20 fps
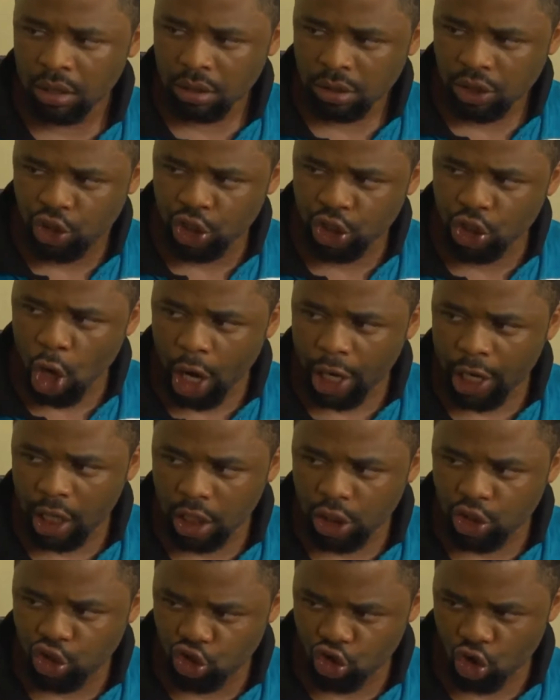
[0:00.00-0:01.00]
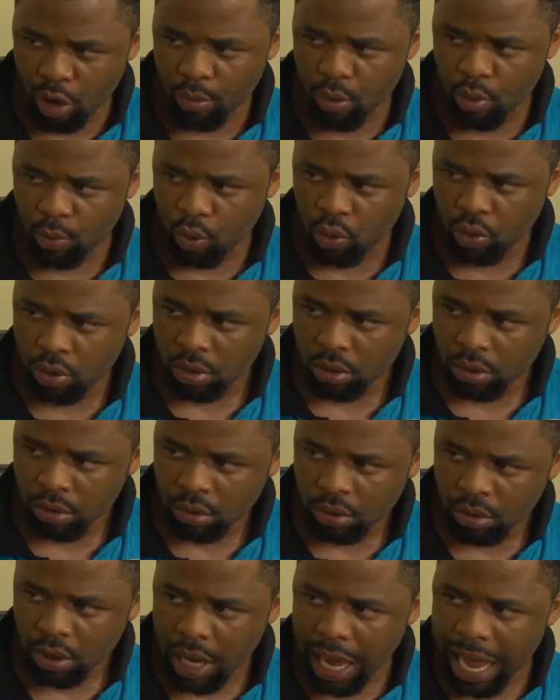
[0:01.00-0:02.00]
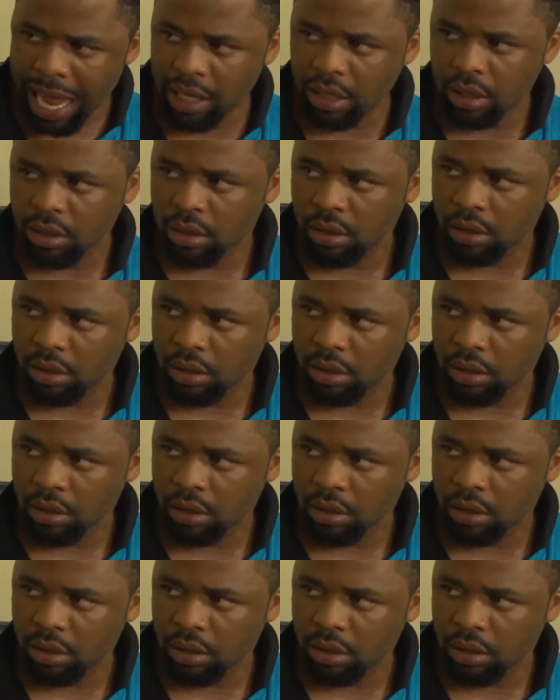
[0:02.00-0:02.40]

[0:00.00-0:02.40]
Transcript: Senior again, senior mumu. Eh?